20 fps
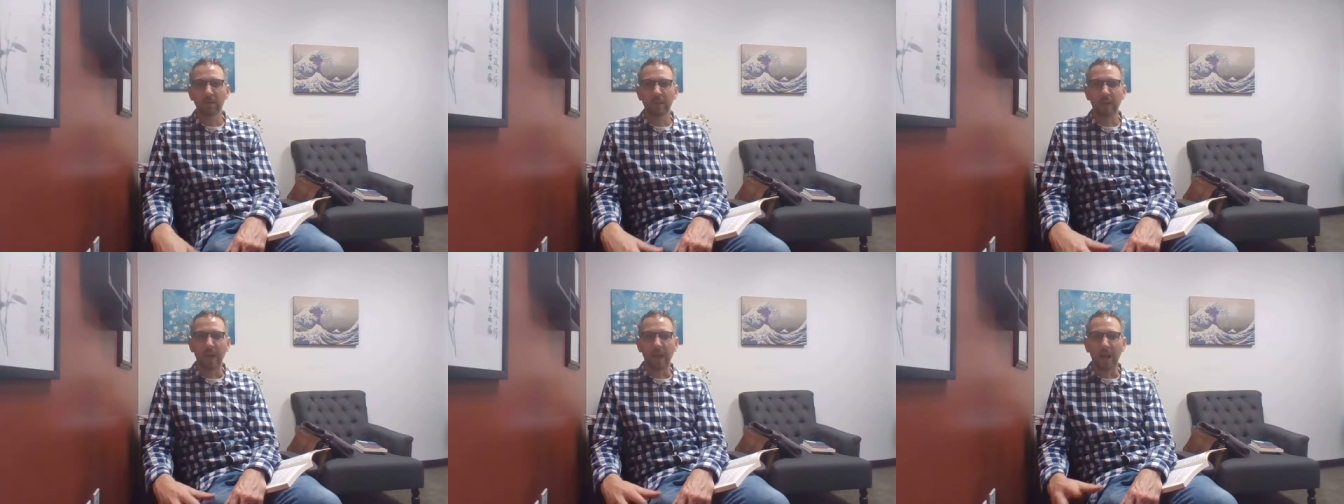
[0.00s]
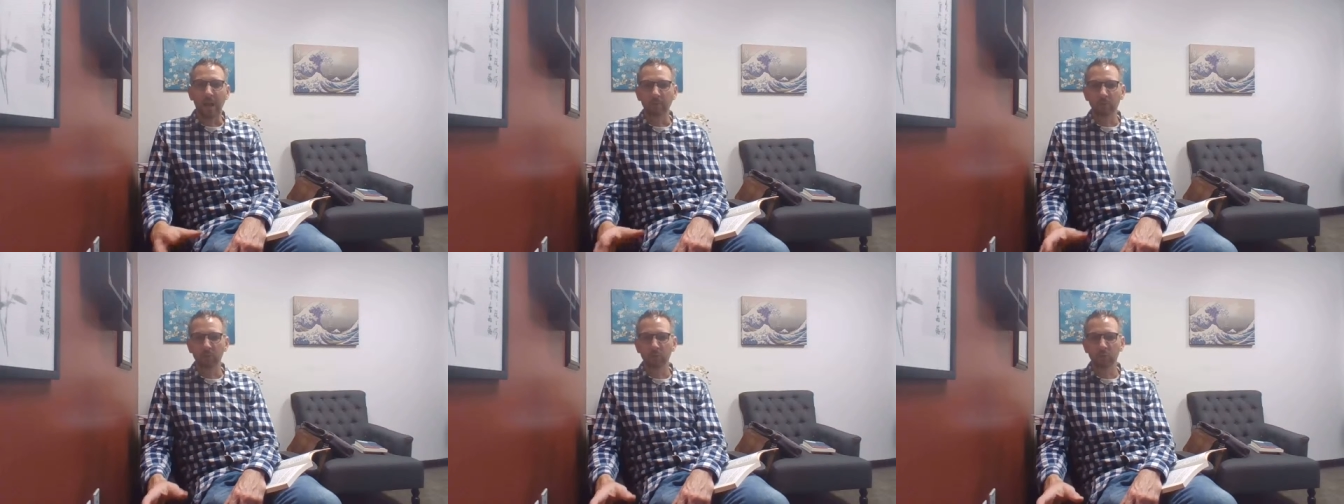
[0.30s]

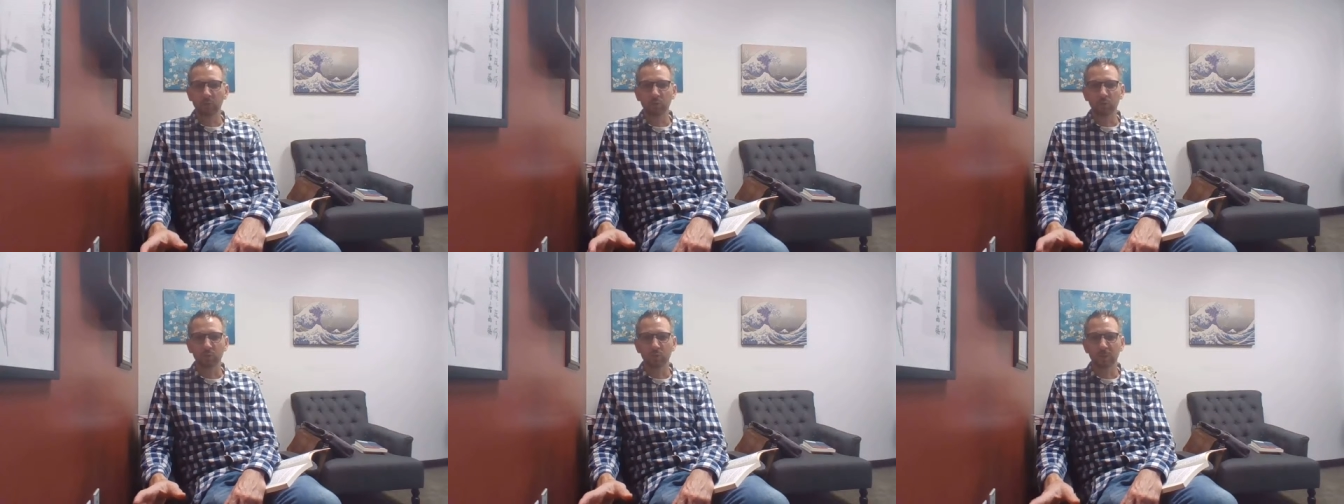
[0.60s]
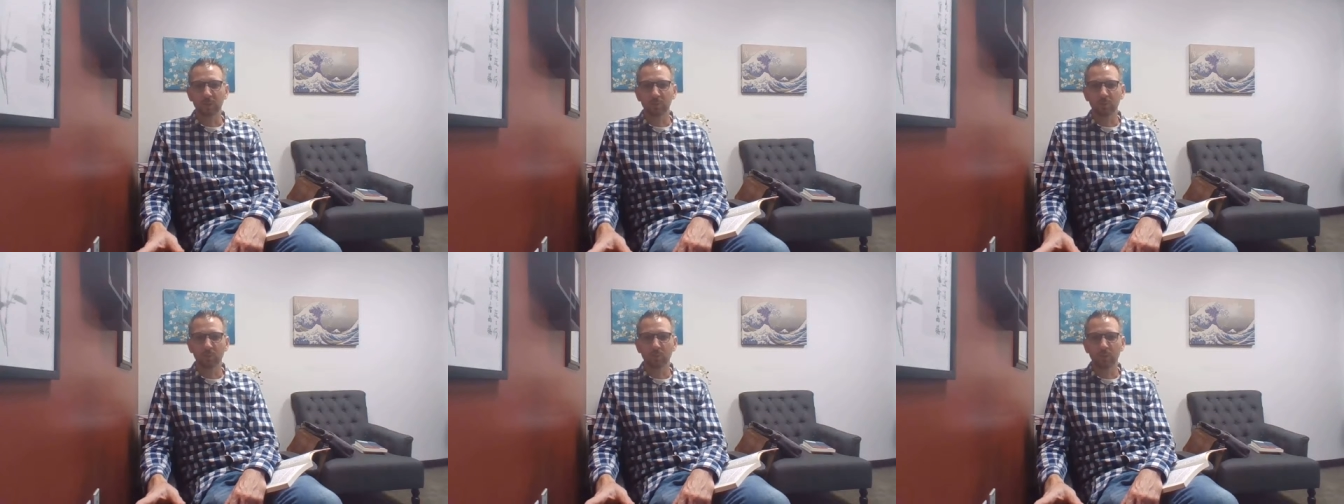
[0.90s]
average or
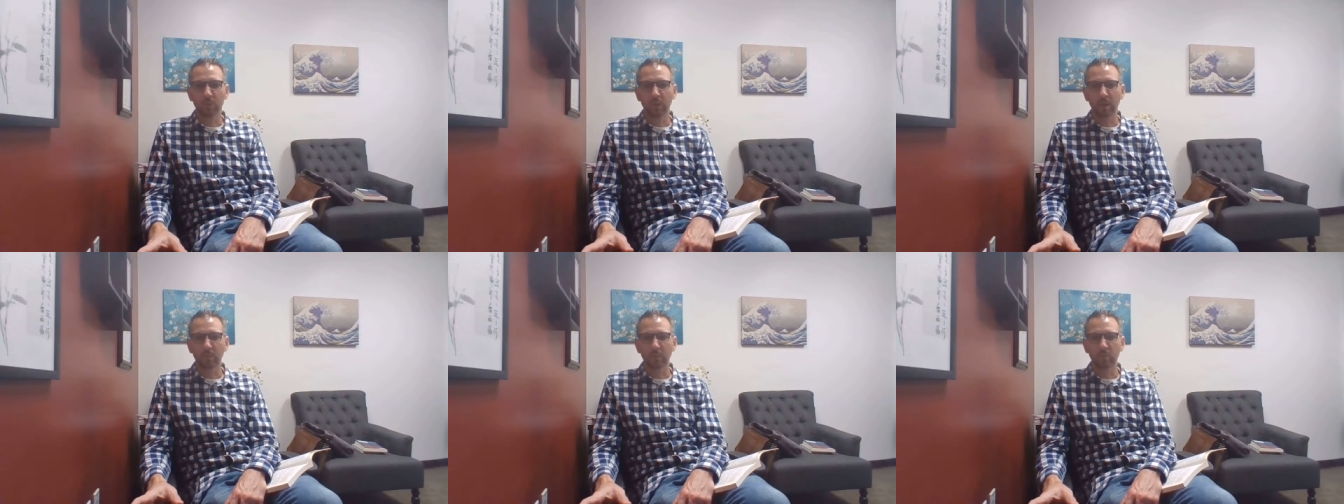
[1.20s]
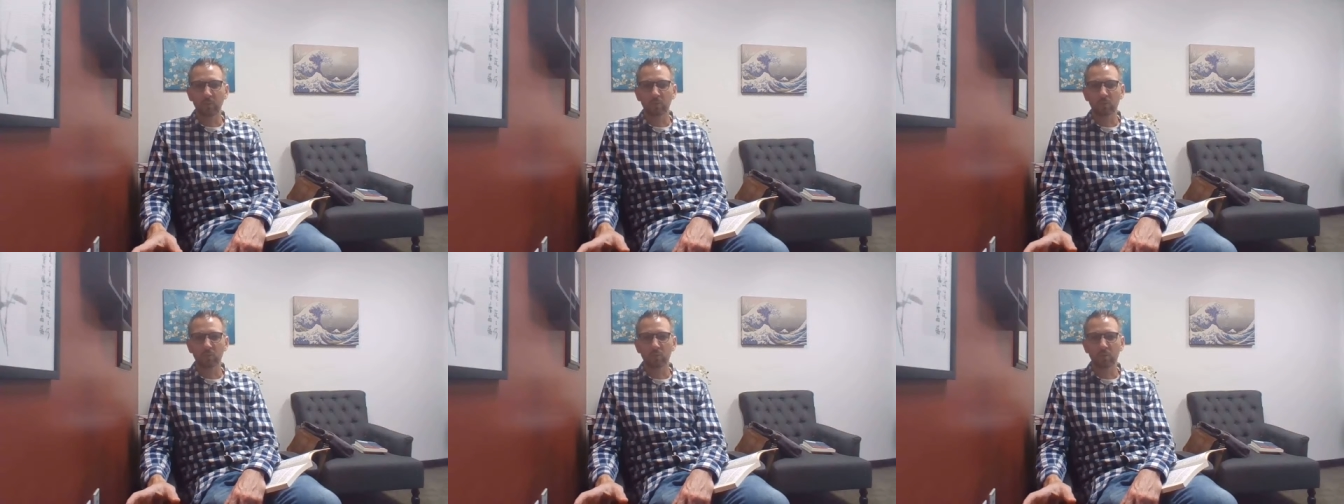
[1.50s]
typical
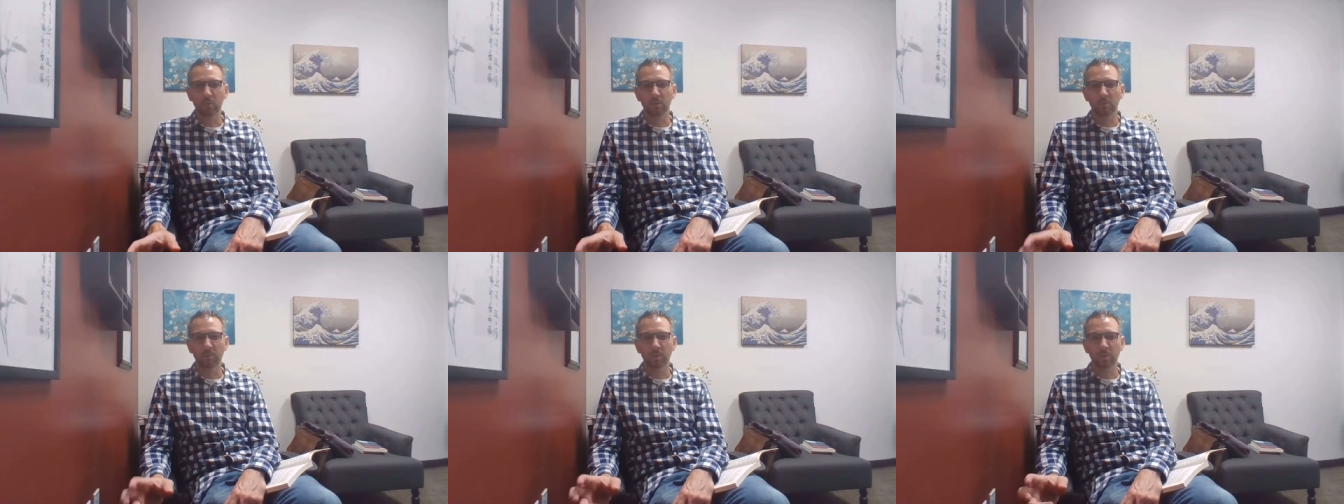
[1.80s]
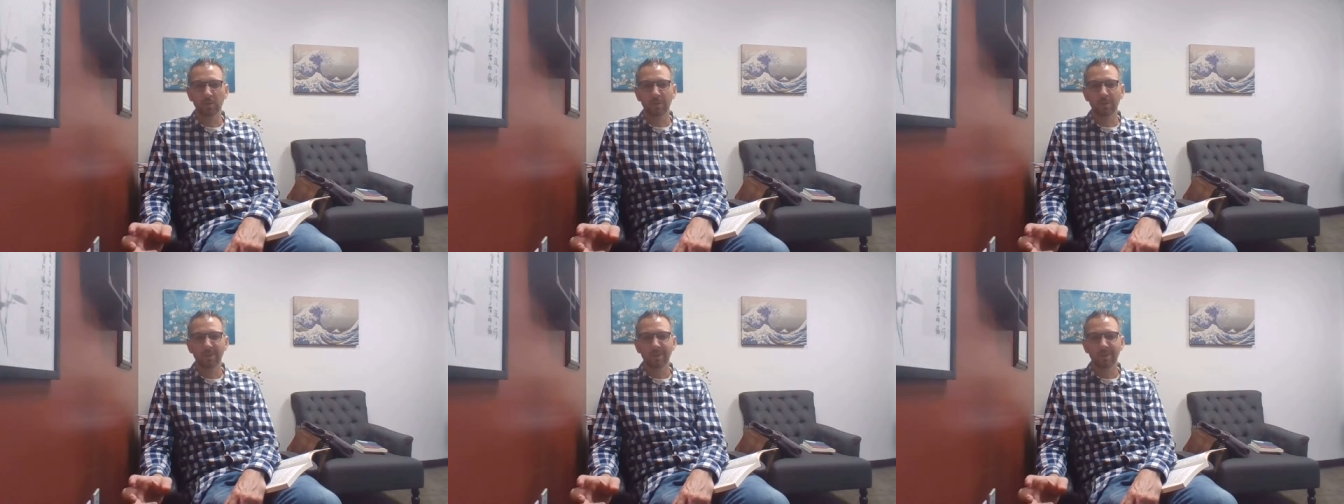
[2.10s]
APU student, but